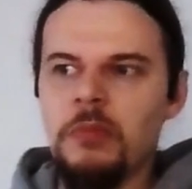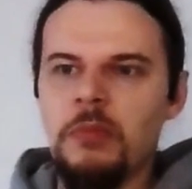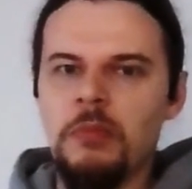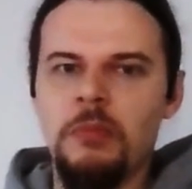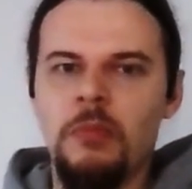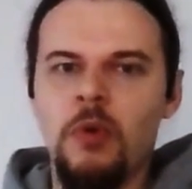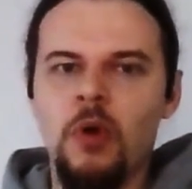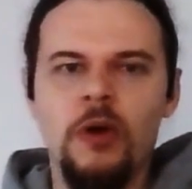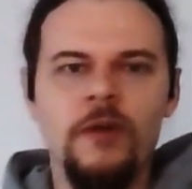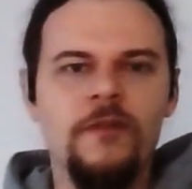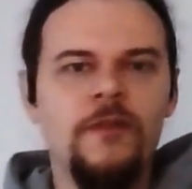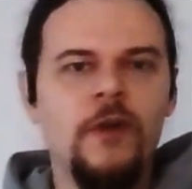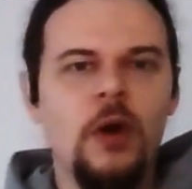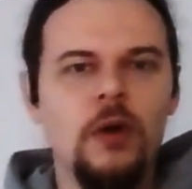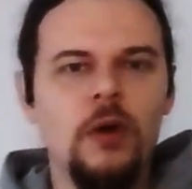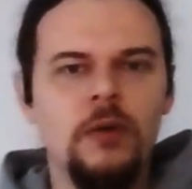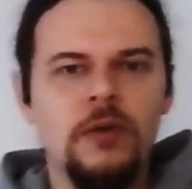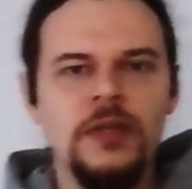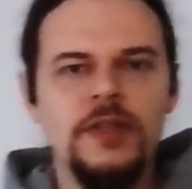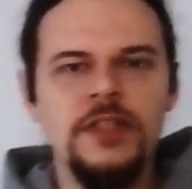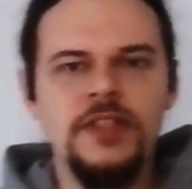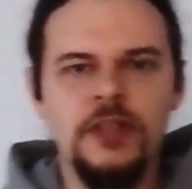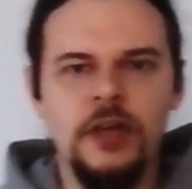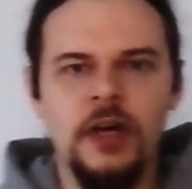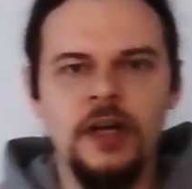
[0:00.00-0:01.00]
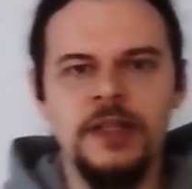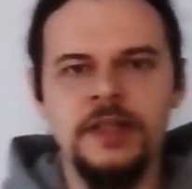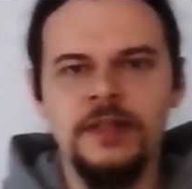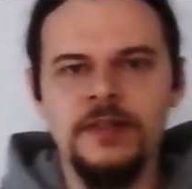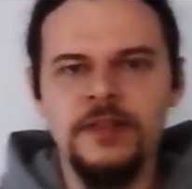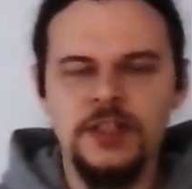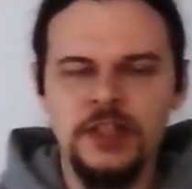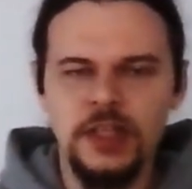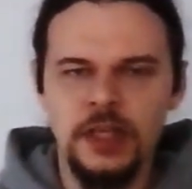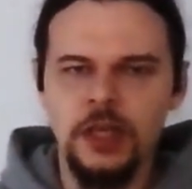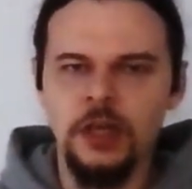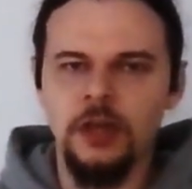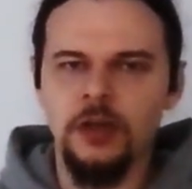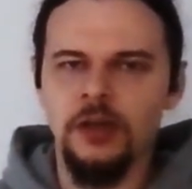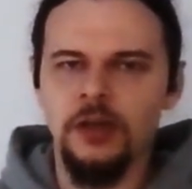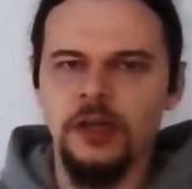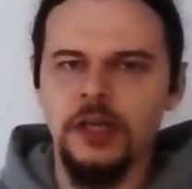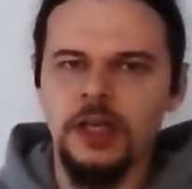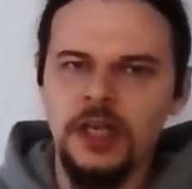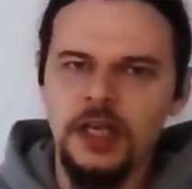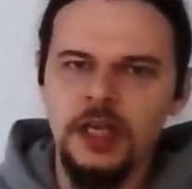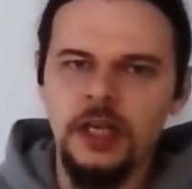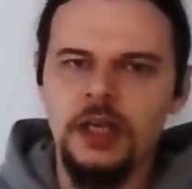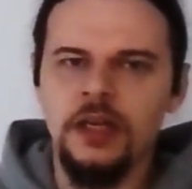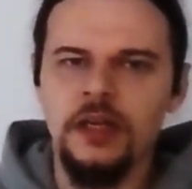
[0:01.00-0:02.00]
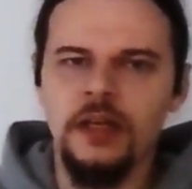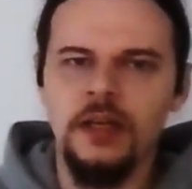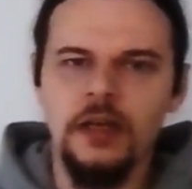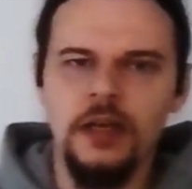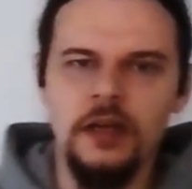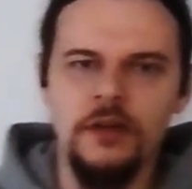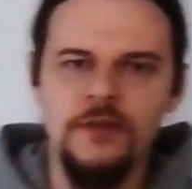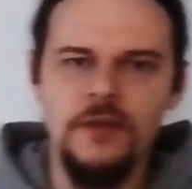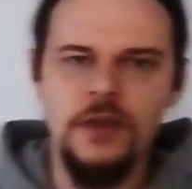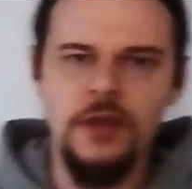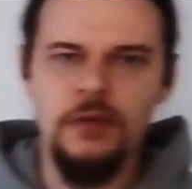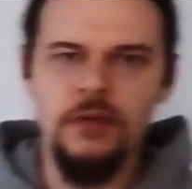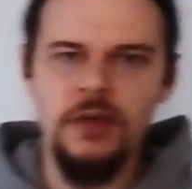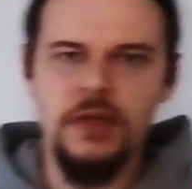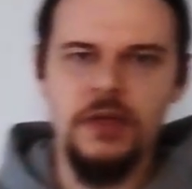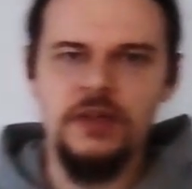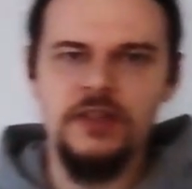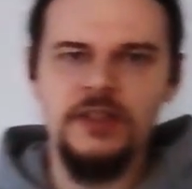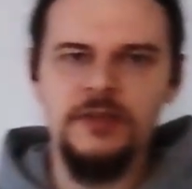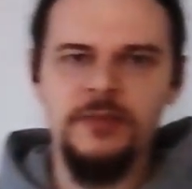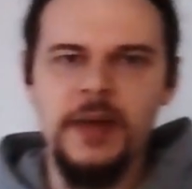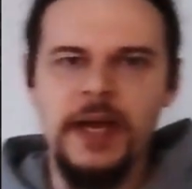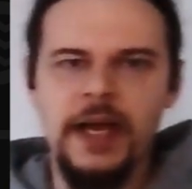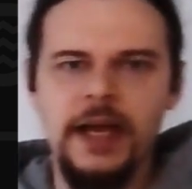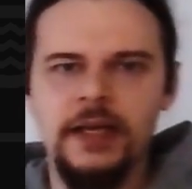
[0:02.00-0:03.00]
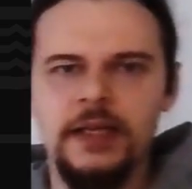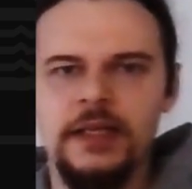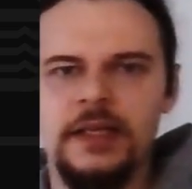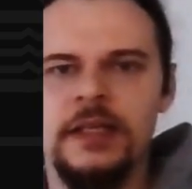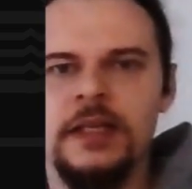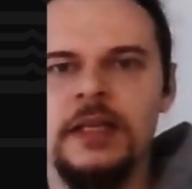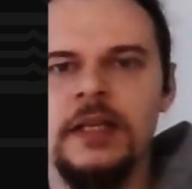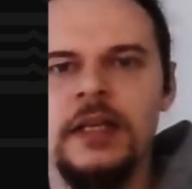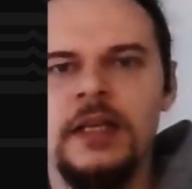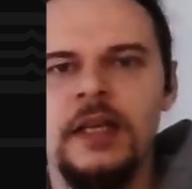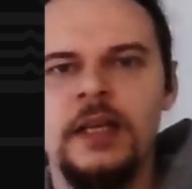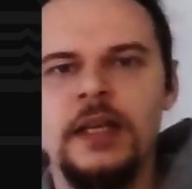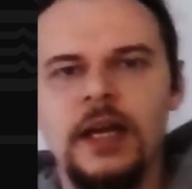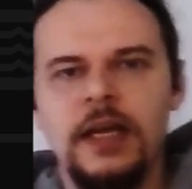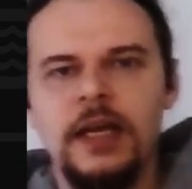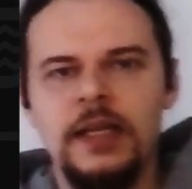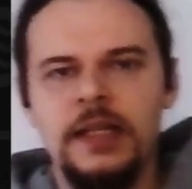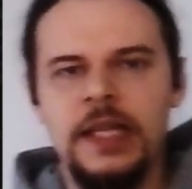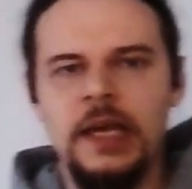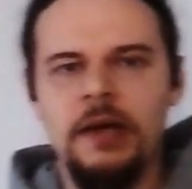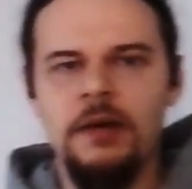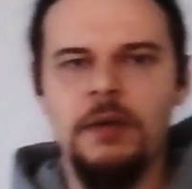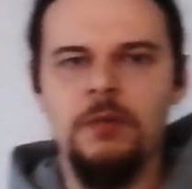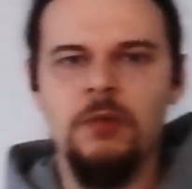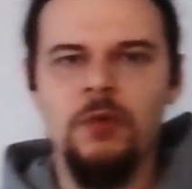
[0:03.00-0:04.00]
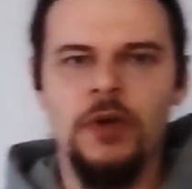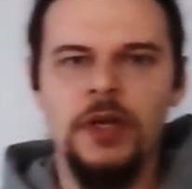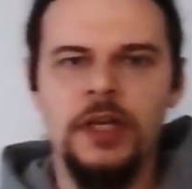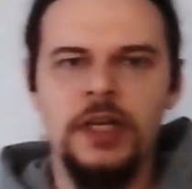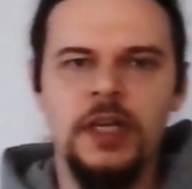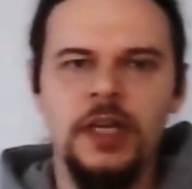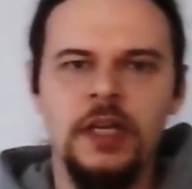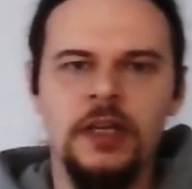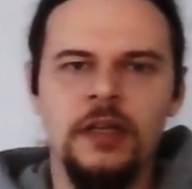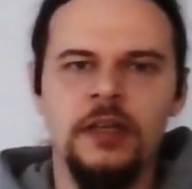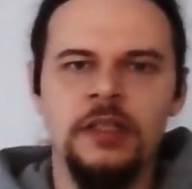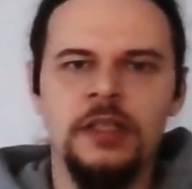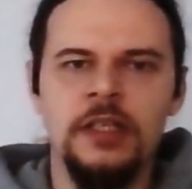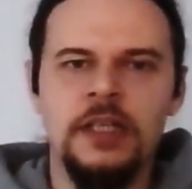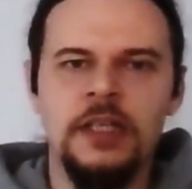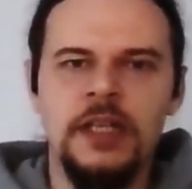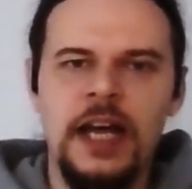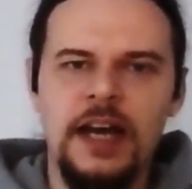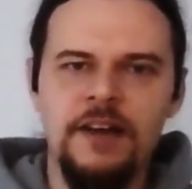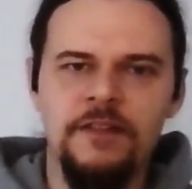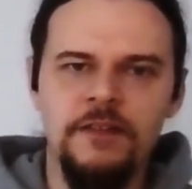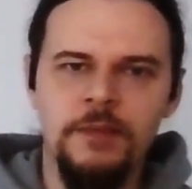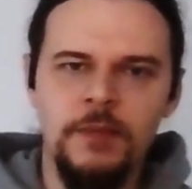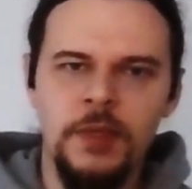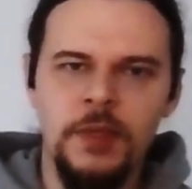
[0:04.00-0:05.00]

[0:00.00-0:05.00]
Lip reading: more focus on security a few years back. Now I'm working on Lava